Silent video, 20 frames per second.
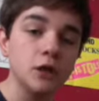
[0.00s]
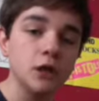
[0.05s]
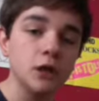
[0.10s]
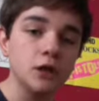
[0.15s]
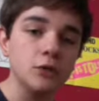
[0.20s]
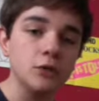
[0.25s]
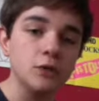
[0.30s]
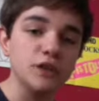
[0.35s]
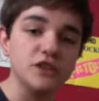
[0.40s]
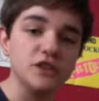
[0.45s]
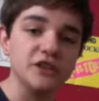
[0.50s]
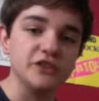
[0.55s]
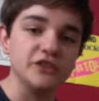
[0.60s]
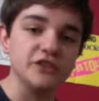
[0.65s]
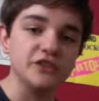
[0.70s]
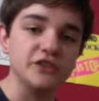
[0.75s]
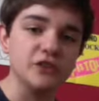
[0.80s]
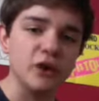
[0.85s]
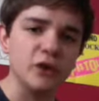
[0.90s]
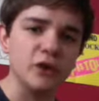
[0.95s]
which is
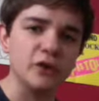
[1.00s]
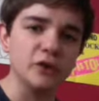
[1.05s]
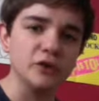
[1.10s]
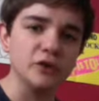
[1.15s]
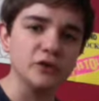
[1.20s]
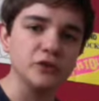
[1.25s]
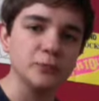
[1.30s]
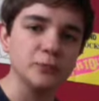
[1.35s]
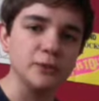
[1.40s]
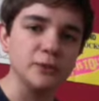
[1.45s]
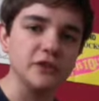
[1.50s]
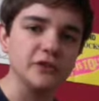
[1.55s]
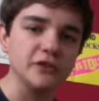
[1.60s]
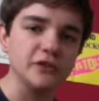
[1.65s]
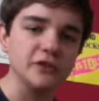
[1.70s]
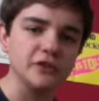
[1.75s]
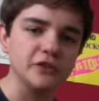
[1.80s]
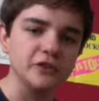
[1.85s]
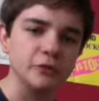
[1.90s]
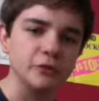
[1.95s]
not good because
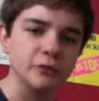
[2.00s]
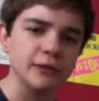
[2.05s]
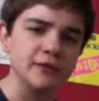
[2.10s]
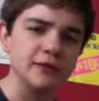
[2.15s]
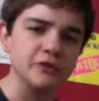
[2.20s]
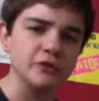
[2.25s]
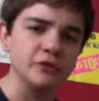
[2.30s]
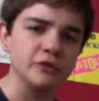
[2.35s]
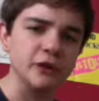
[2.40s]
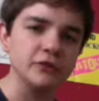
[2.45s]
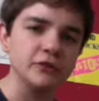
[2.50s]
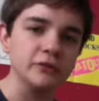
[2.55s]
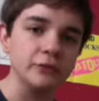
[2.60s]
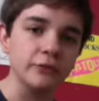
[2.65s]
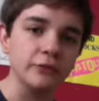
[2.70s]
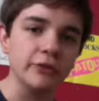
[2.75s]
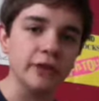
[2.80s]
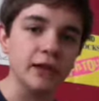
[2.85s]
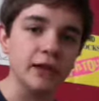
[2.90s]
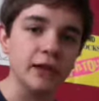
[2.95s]
it's a really stressful
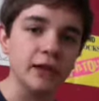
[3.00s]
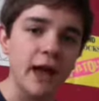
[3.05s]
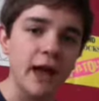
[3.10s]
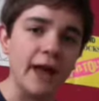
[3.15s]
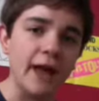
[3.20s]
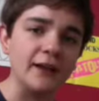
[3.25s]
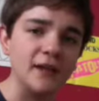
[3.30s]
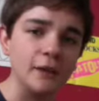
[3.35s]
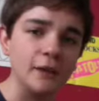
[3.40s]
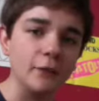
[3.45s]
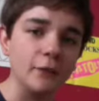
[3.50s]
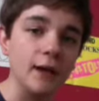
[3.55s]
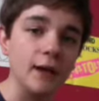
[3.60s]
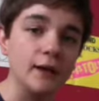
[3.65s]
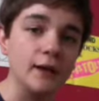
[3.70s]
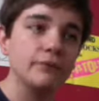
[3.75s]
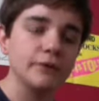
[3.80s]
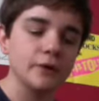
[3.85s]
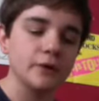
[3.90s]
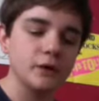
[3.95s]
thing
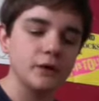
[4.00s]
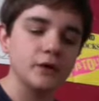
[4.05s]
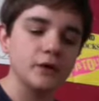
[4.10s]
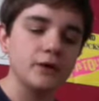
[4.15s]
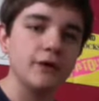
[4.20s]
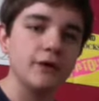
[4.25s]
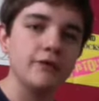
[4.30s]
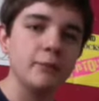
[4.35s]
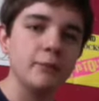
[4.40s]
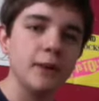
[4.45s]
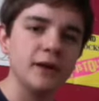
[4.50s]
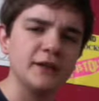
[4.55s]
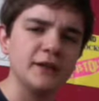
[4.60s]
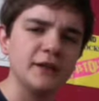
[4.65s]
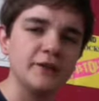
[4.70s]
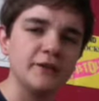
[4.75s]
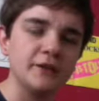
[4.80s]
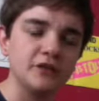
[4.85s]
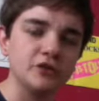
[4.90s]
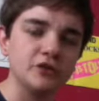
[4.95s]
anyway. Never mind
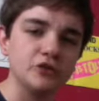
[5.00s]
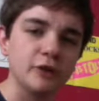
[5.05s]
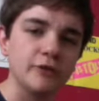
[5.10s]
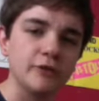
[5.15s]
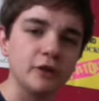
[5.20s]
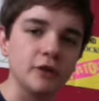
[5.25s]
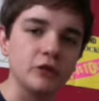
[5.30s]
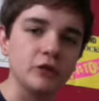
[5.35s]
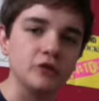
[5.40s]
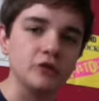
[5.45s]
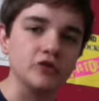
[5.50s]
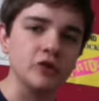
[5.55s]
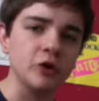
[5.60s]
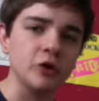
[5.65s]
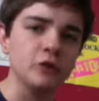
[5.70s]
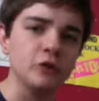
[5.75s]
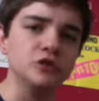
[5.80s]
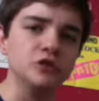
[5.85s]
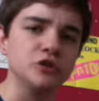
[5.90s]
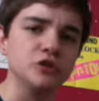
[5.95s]
having to travel across an
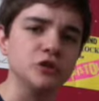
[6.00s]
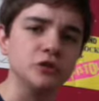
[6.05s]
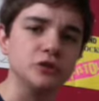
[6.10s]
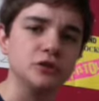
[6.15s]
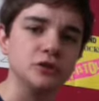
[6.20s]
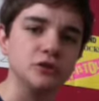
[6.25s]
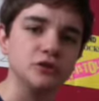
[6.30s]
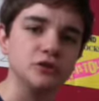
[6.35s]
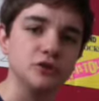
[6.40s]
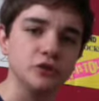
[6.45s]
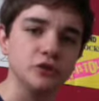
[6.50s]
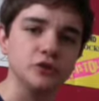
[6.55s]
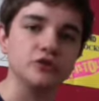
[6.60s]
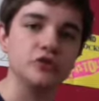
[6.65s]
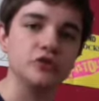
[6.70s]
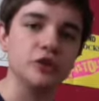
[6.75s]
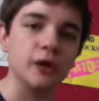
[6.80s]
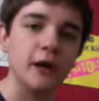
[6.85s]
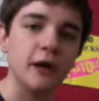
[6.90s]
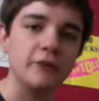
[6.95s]
ocean just
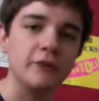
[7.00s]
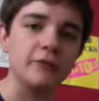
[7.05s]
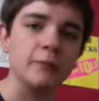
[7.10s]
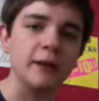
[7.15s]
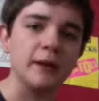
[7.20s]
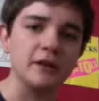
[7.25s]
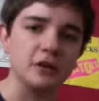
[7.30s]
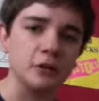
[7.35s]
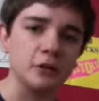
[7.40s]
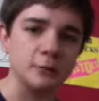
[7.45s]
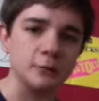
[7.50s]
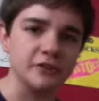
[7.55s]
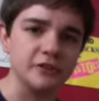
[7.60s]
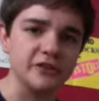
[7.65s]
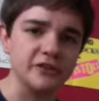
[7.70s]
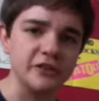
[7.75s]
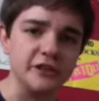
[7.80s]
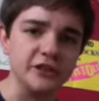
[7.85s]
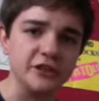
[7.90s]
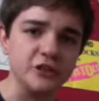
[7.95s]
to have a medical
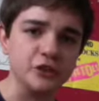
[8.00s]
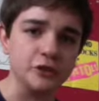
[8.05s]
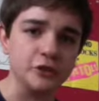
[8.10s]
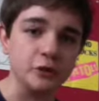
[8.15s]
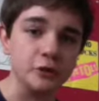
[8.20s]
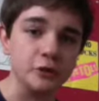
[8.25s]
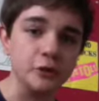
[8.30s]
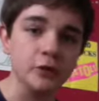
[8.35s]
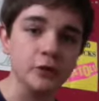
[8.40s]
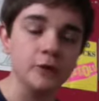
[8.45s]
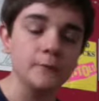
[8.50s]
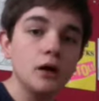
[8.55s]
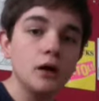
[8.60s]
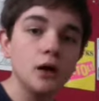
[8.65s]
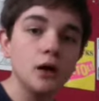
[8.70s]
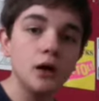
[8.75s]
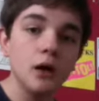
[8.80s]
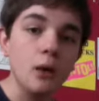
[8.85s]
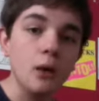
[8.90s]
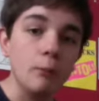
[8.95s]
procedure done.
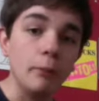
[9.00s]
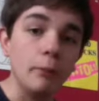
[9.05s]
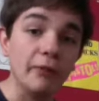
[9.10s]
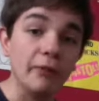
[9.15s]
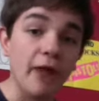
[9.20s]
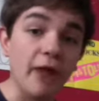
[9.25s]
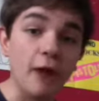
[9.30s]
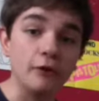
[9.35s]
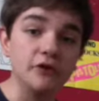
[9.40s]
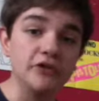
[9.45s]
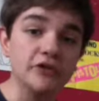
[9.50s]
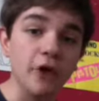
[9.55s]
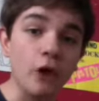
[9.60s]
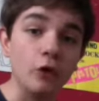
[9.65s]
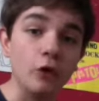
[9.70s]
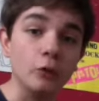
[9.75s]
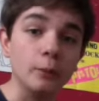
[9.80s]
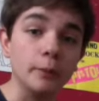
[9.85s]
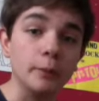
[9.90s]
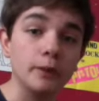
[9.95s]
But there is
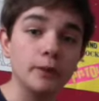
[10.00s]
hope.